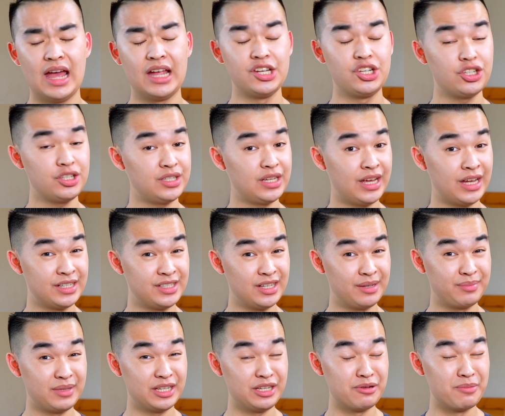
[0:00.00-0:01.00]
And just a heads
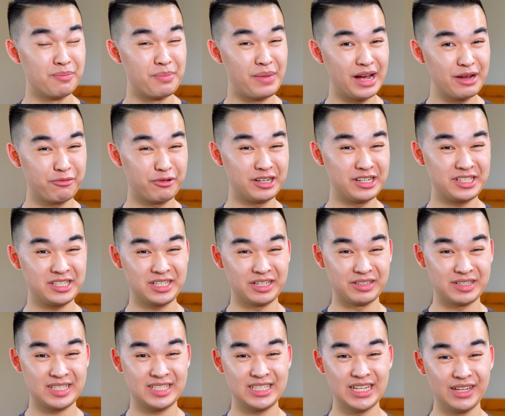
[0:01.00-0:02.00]
up that you might want to
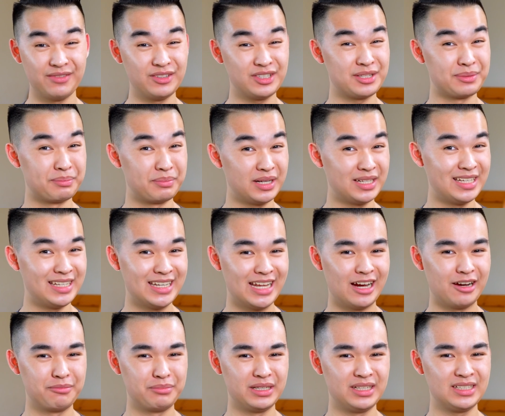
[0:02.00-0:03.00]
start saving some money
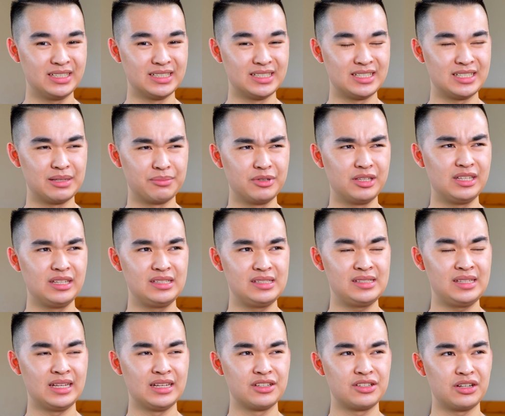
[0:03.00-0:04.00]
now because some of these
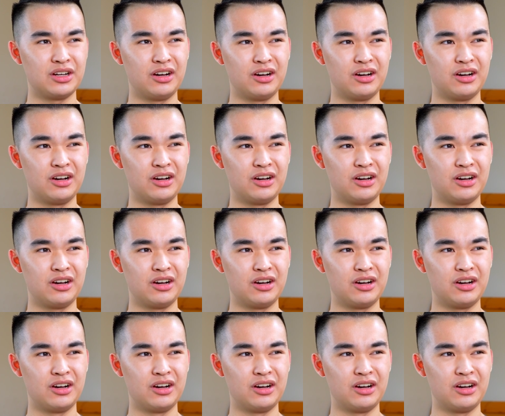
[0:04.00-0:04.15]
things